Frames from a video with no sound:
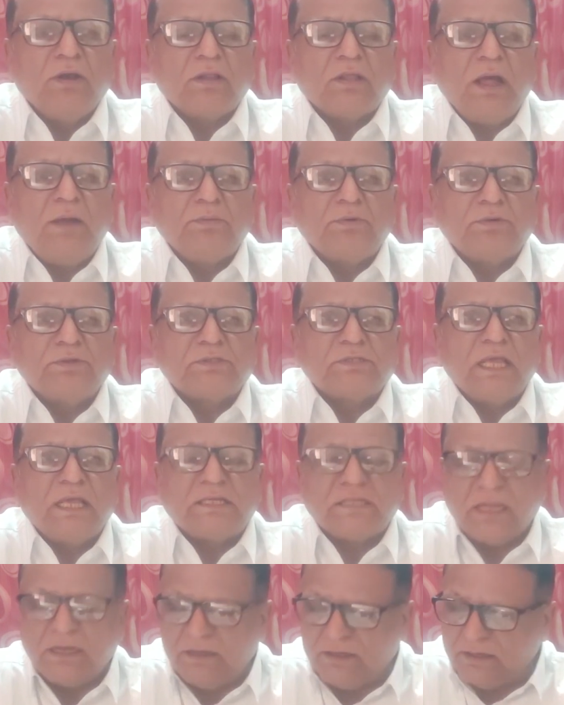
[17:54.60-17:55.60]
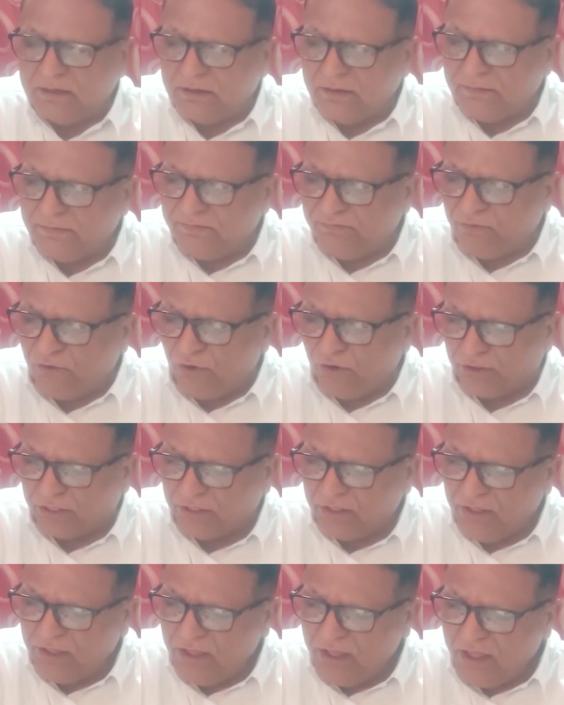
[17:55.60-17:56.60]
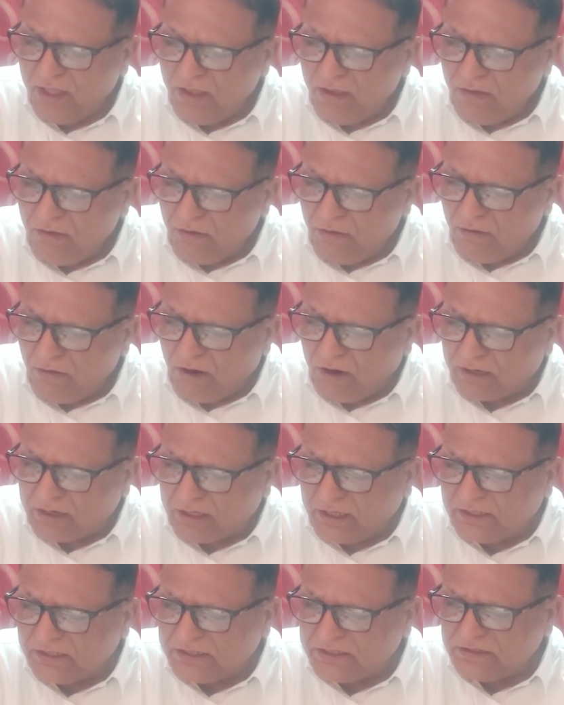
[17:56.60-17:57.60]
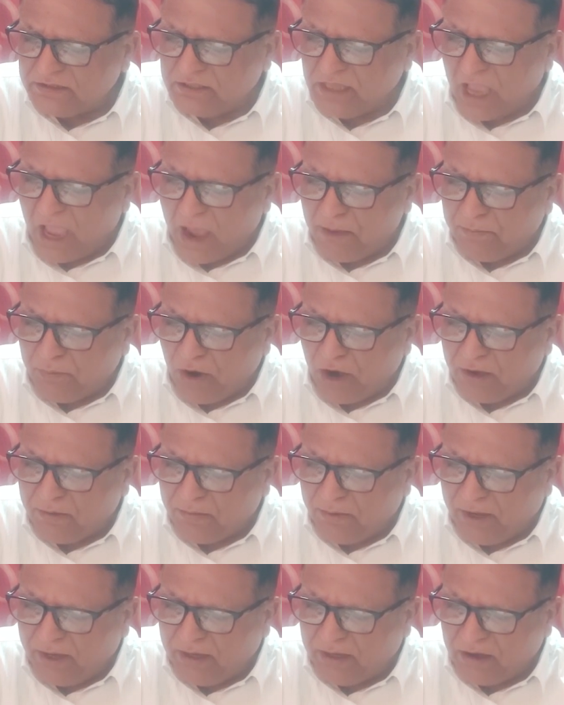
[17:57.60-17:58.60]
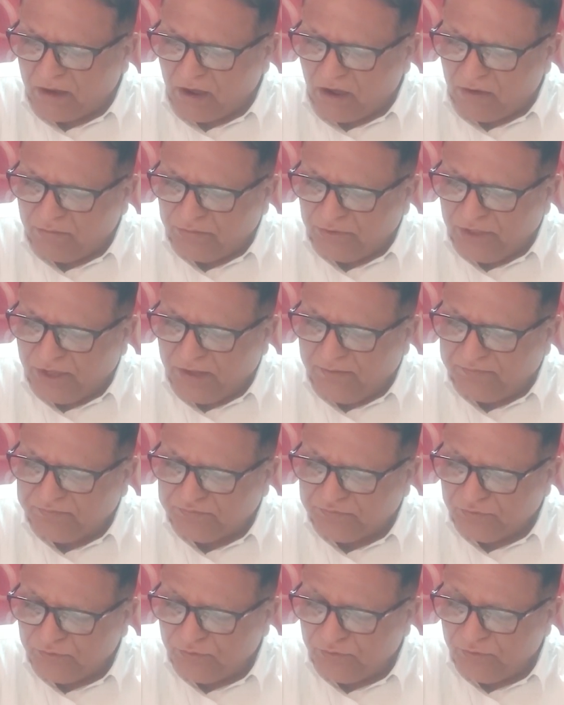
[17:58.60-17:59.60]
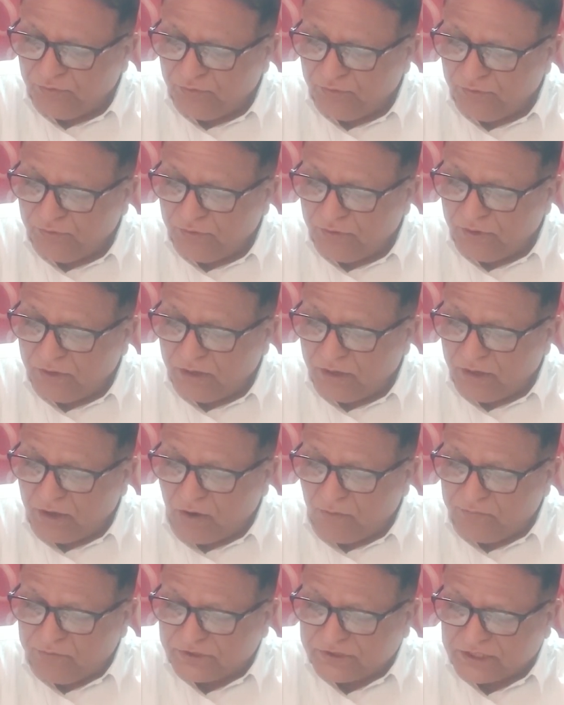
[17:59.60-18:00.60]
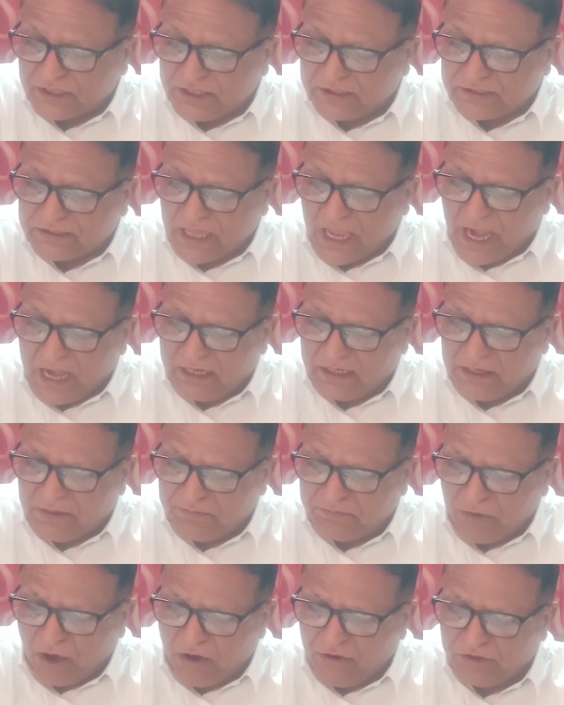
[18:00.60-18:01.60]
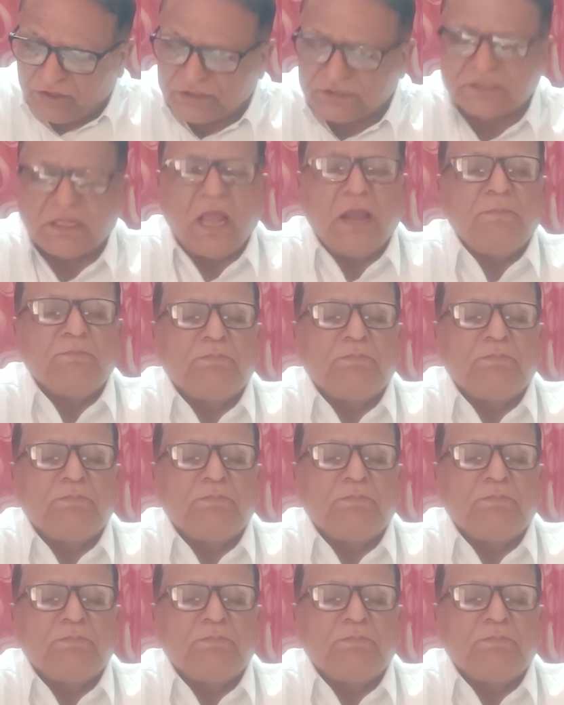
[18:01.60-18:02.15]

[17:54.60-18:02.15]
will come to section 4. What is the appointment of the officers and the powers and